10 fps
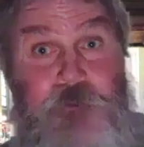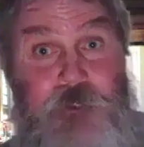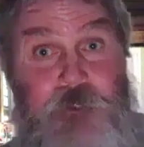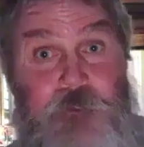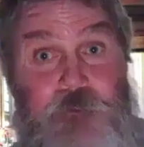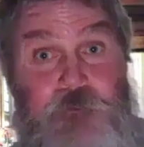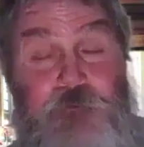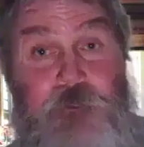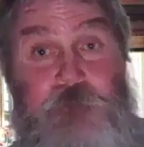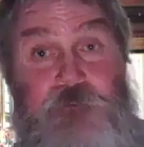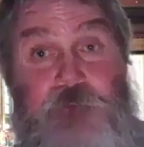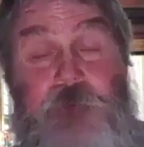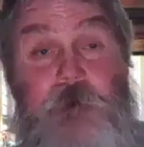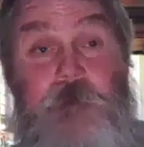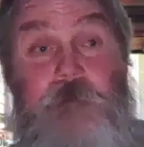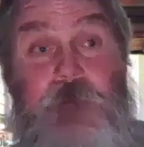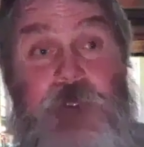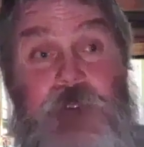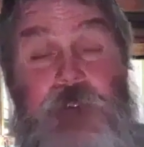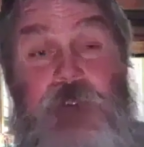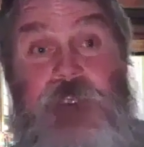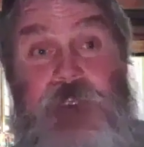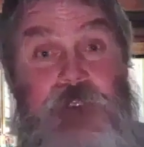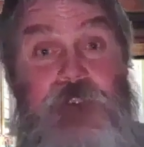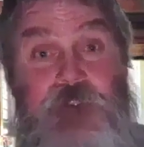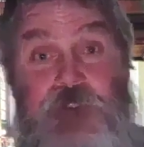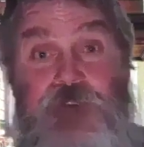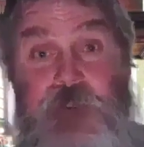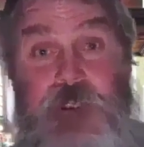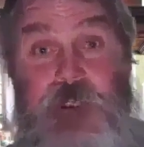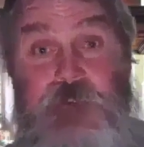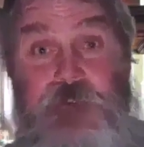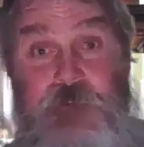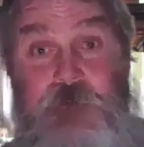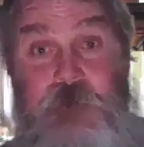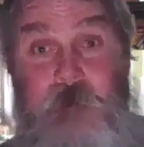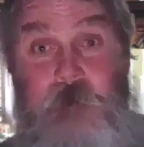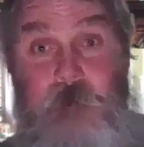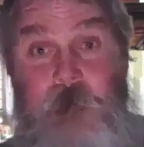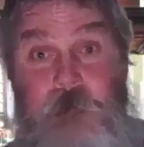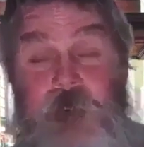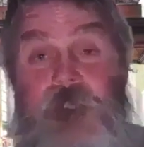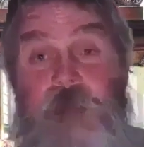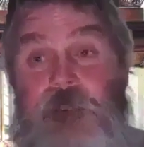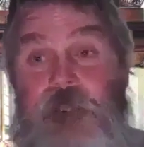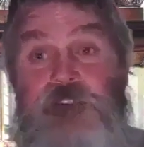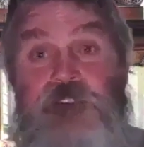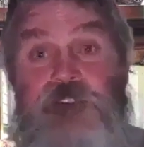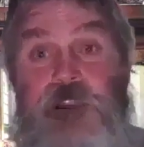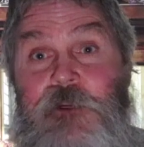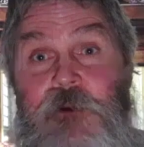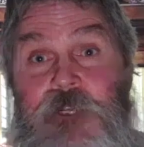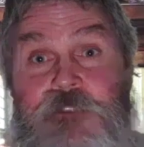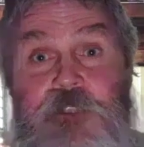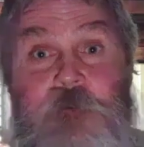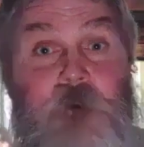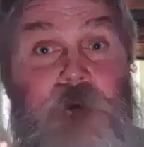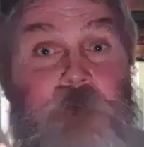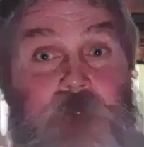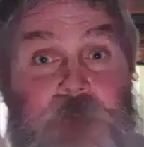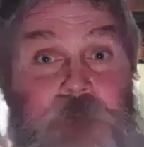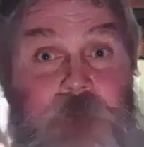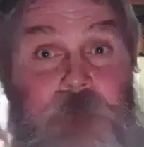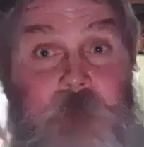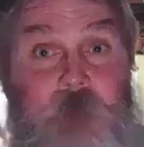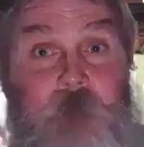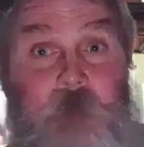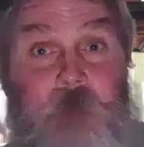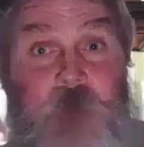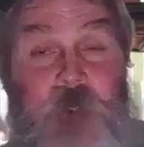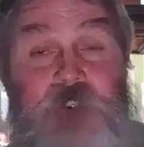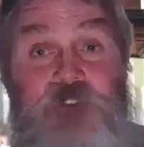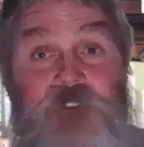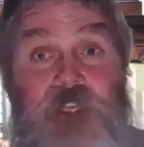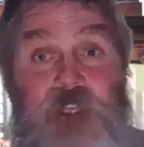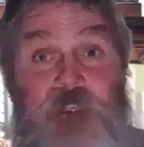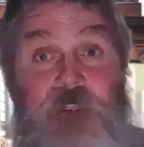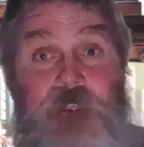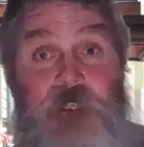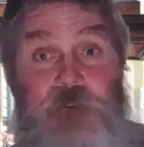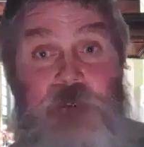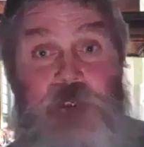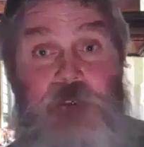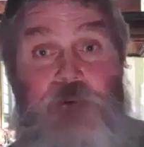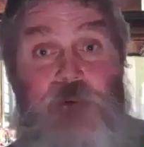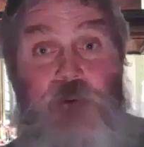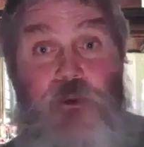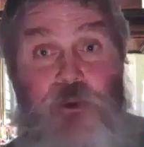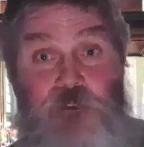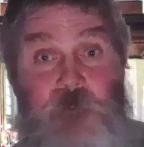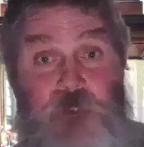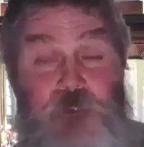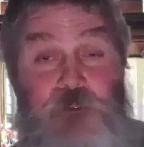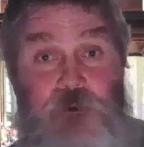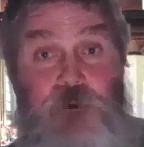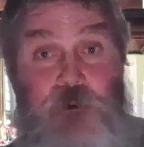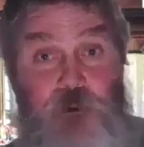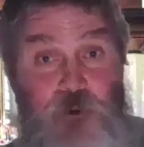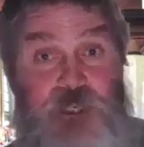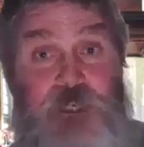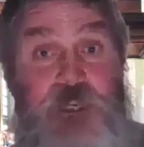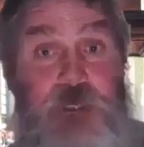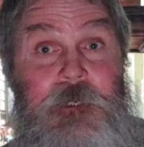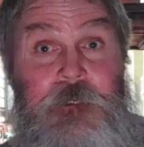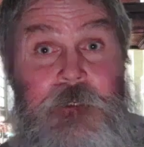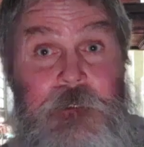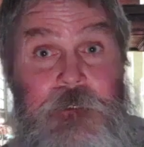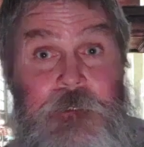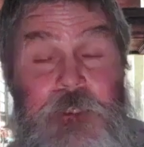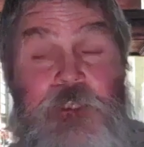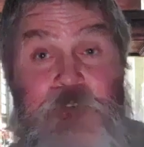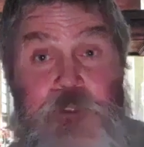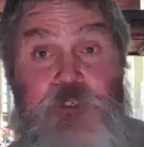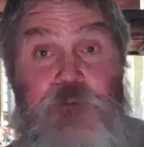He says, I'm going to bring utter destruction, but he is his creation. What he means, it's just like raising up armies. He's saying Israel will be destroyed one day